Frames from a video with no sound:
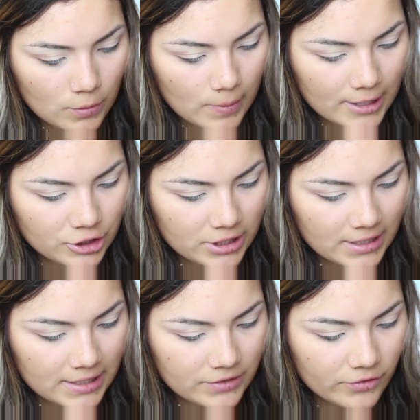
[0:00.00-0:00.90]

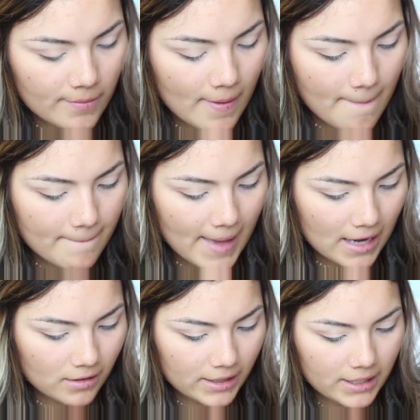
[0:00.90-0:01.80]
question is from
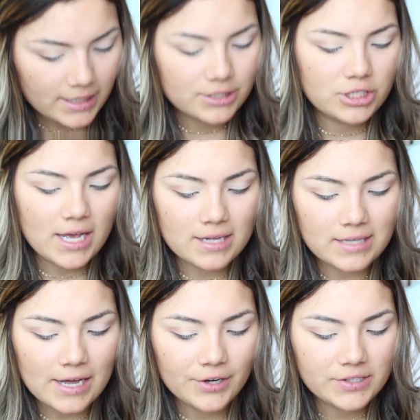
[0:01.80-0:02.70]
madeline and she
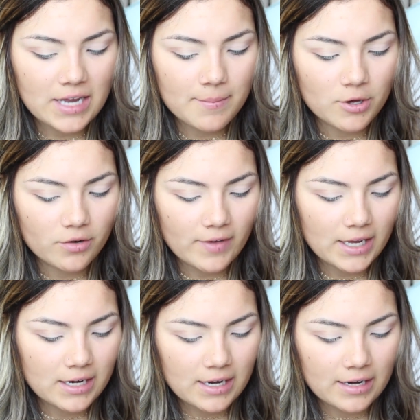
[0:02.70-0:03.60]
asks how do you stay
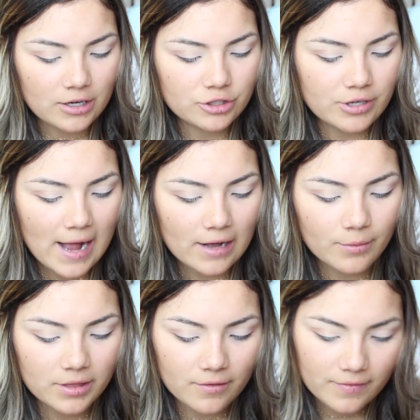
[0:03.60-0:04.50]
motivated and on track
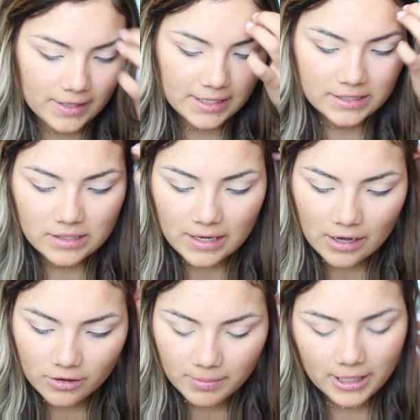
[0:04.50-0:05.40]
with the fitness and
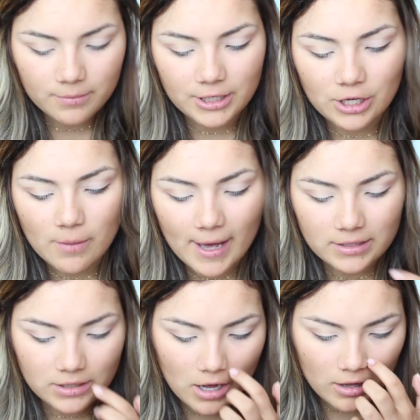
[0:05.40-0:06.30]
health plan when you go
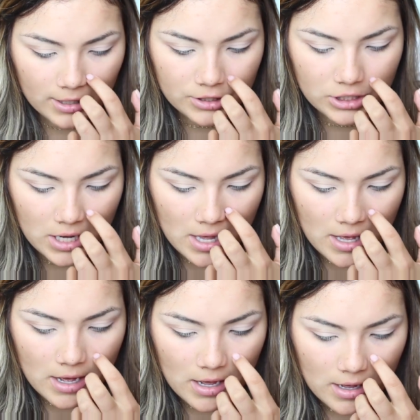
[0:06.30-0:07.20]
back to college
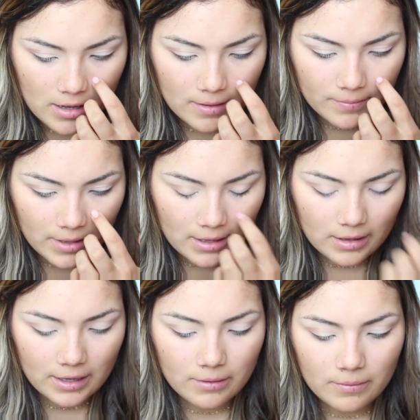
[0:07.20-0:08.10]
um, and
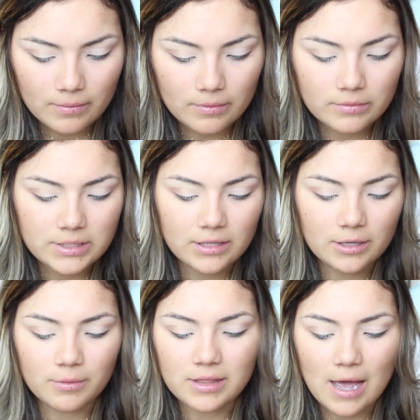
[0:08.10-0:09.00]
like
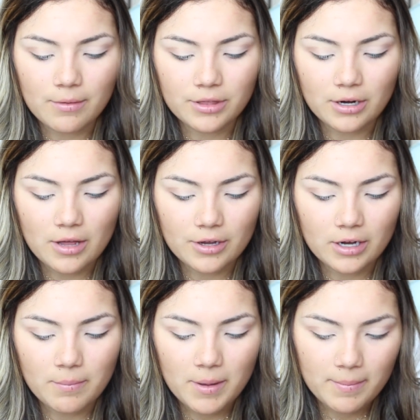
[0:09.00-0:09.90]
dealing with that with your other
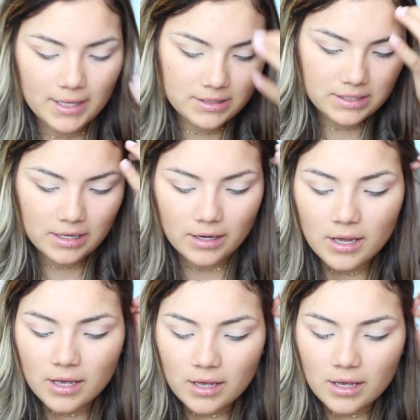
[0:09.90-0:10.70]
commitments and